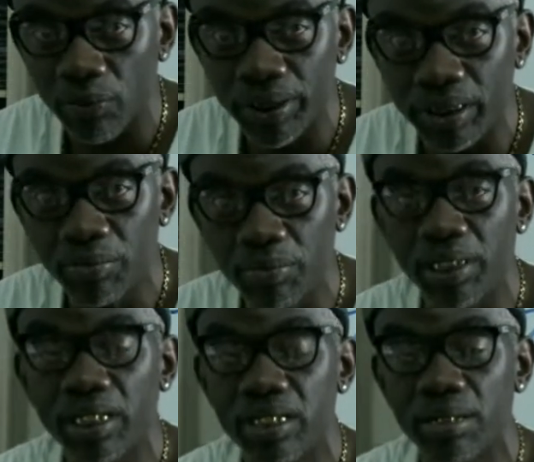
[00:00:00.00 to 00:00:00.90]
We need to
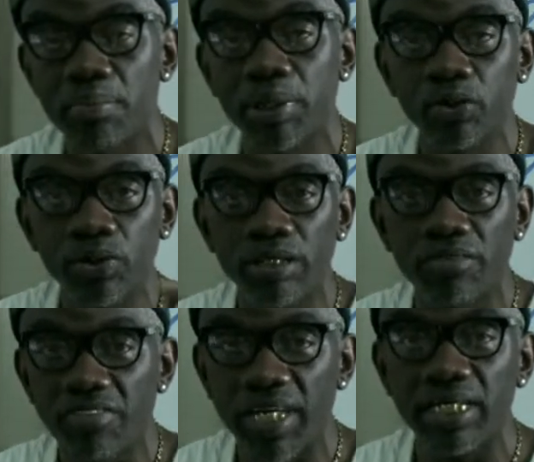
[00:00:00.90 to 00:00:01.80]
be in the building
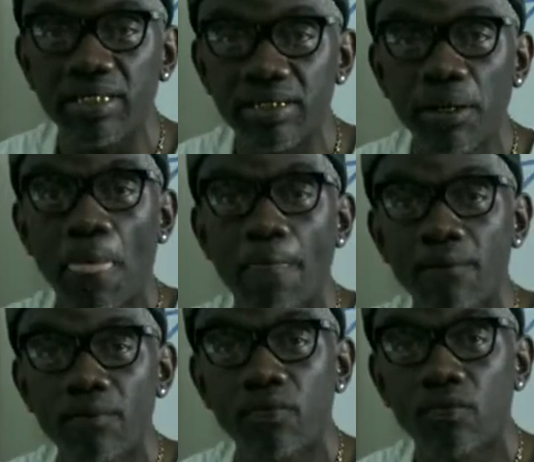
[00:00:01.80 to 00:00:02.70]
phase,
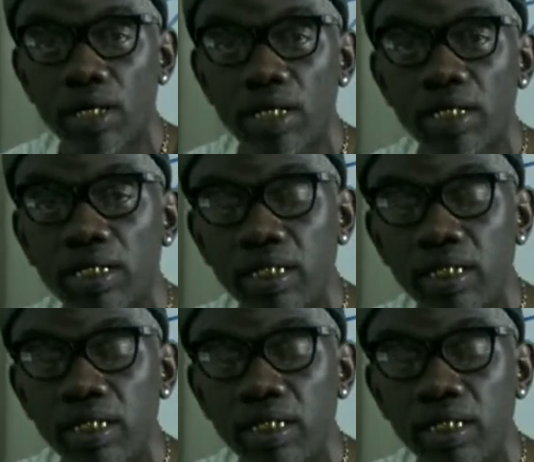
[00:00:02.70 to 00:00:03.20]
right?